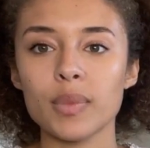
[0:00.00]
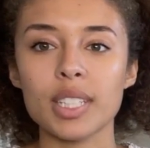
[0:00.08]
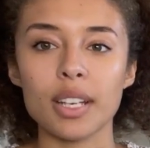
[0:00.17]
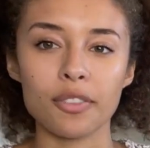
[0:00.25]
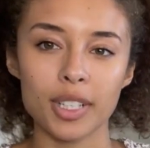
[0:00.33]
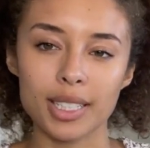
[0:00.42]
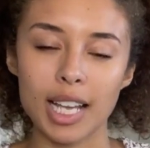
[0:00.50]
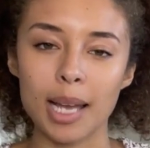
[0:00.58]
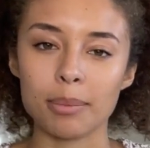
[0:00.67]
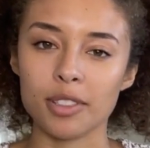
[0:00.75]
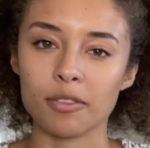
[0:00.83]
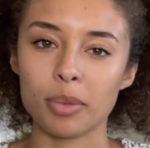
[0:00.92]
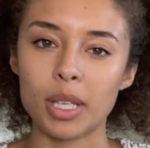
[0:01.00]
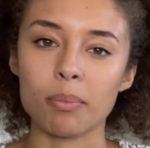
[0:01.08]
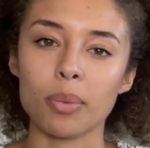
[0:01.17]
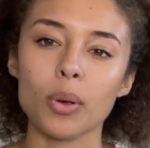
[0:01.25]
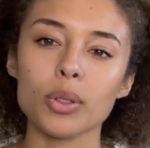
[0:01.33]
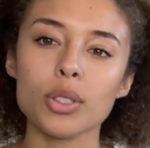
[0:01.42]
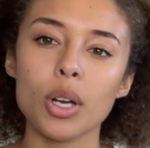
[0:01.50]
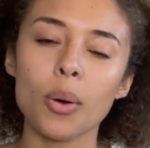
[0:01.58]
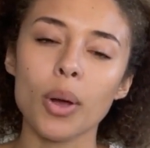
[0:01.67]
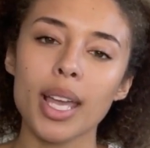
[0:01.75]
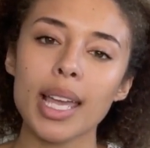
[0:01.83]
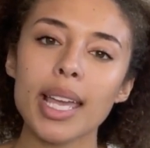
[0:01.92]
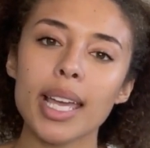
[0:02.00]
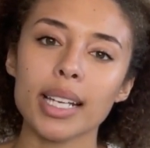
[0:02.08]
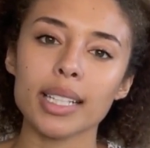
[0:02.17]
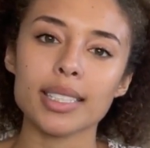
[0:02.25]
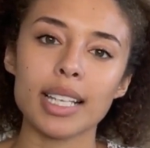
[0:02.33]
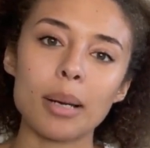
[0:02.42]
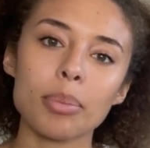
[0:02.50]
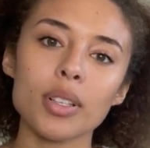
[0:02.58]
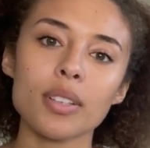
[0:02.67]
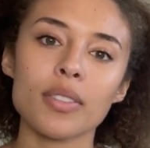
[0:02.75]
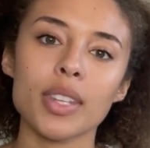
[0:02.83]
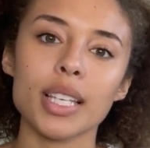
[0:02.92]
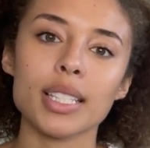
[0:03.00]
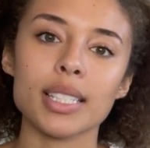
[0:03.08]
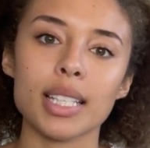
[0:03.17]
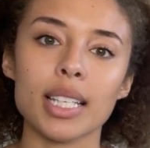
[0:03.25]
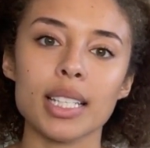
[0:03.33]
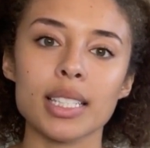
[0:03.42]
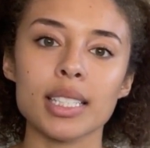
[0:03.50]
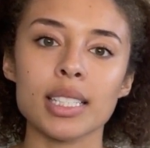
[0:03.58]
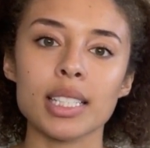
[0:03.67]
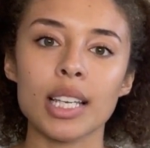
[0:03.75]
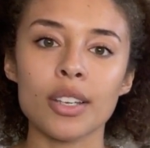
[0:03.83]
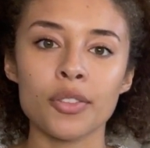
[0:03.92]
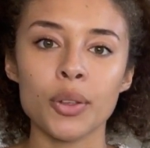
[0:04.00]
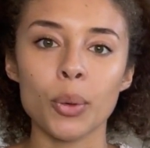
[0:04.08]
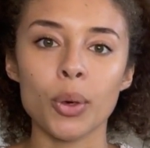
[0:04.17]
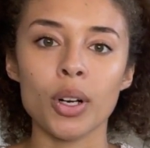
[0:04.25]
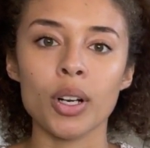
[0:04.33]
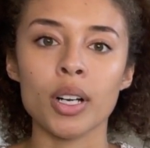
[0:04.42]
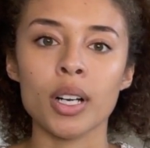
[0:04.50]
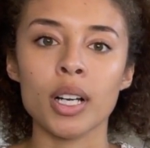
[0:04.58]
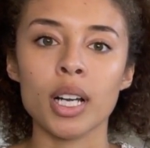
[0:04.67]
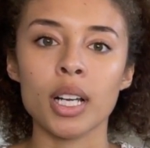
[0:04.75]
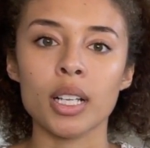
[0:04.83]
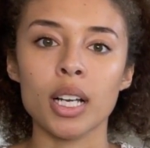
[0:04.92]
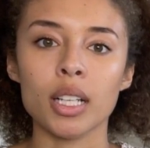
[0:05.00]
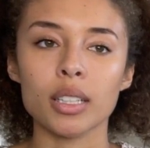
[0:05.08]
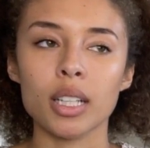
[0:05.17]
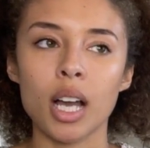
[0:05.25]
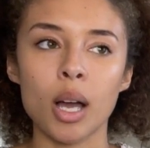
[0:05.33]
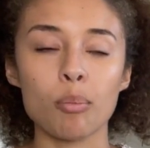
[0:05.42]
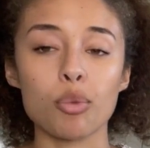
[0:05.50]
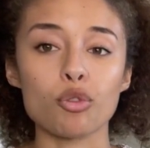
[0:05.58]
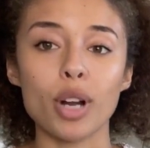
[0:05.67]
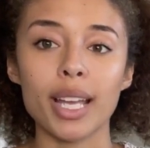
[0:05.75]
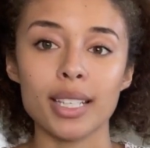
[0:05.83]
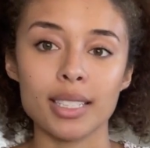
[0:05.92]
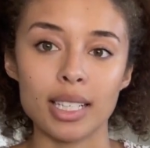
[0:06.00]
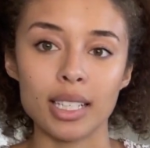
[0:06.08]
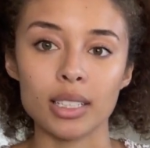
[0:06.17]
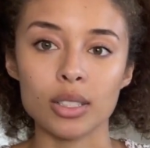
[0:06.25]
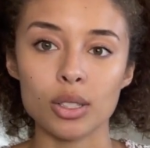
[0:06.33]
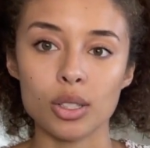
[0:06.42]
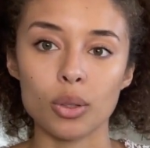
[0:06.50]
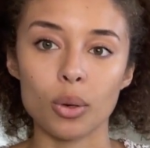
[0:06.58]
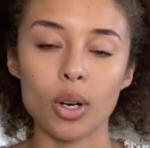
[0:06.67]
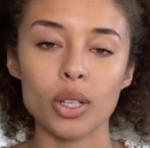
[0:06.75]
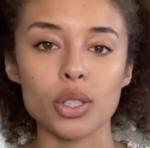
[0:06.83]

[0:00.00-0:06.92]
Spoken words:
different types of people. So an example of this is if you're a branding store.